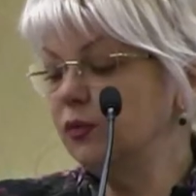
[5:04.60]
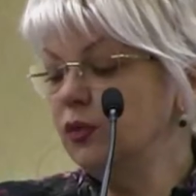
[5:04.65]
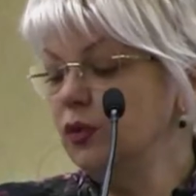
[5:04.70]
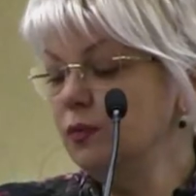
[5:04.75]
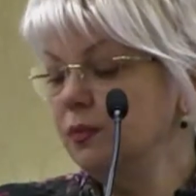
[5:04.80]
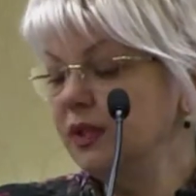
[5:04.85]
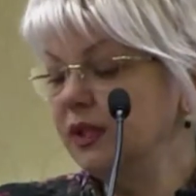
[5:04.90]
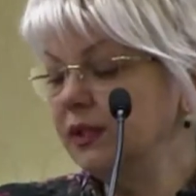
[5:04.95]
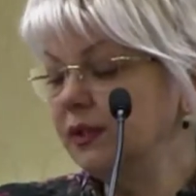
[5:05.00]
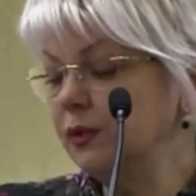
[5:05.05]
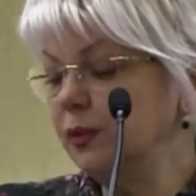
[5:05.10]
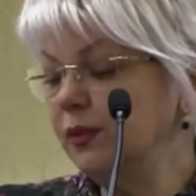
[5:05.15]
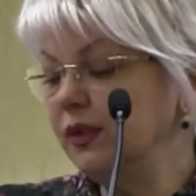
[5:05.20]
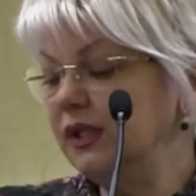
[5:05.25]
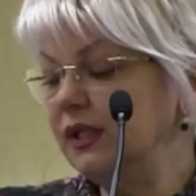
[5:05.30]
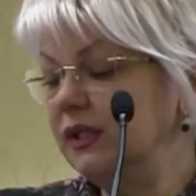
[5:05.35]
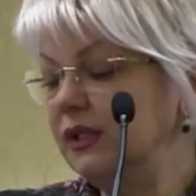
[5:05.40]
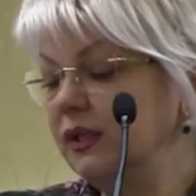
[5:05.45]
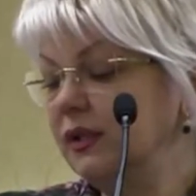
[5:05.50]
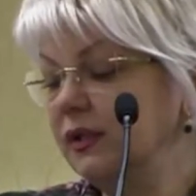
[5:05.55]
woman
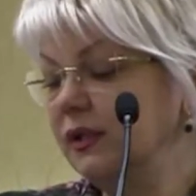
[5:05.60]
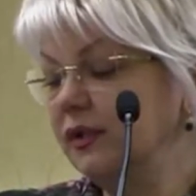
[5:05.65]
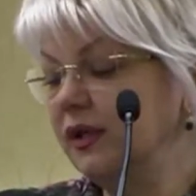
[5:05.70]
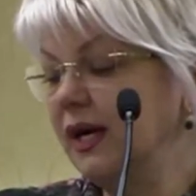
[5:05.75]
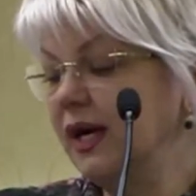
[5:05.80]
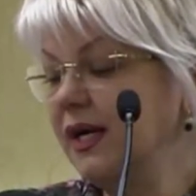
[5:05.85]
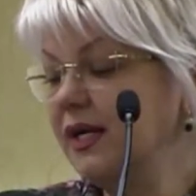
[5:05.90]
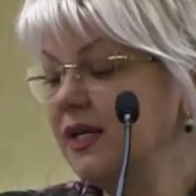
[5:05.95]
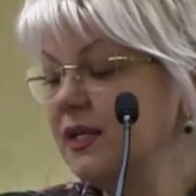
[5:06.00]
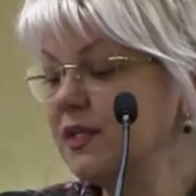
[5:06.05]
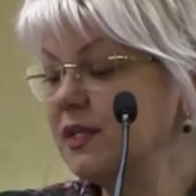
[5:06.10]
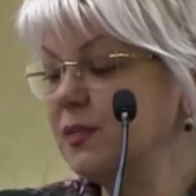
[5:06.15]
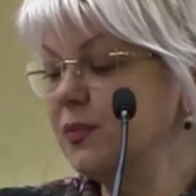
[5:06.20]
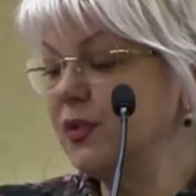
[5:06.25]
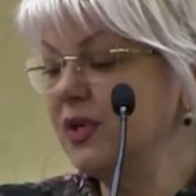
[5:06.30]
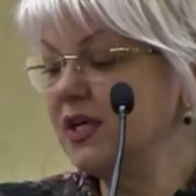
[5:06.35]
with the highest